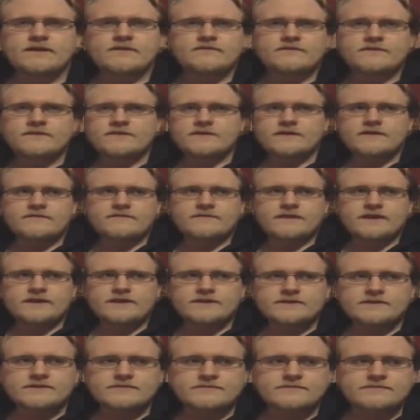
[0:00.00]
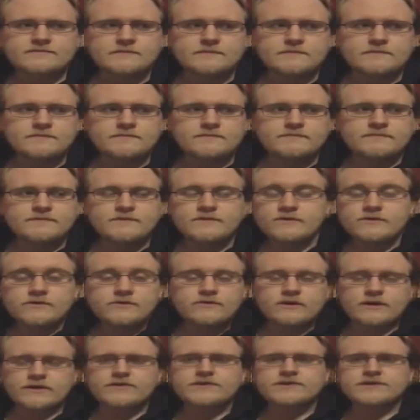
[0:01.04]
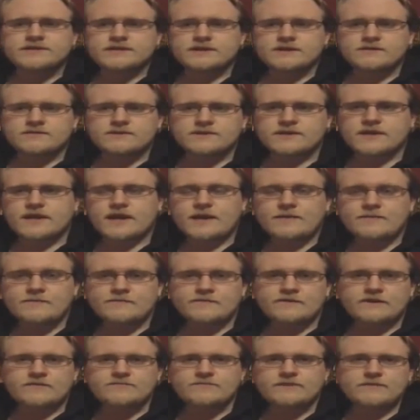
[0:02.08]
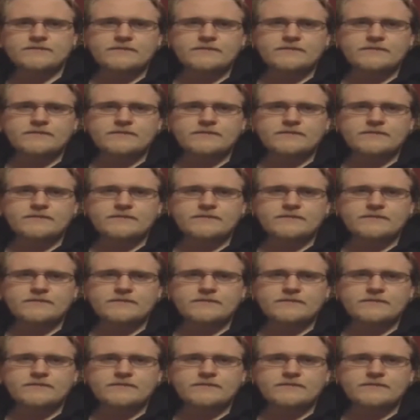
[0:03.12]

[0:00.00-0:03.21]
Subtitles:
If they knew where the stones came from,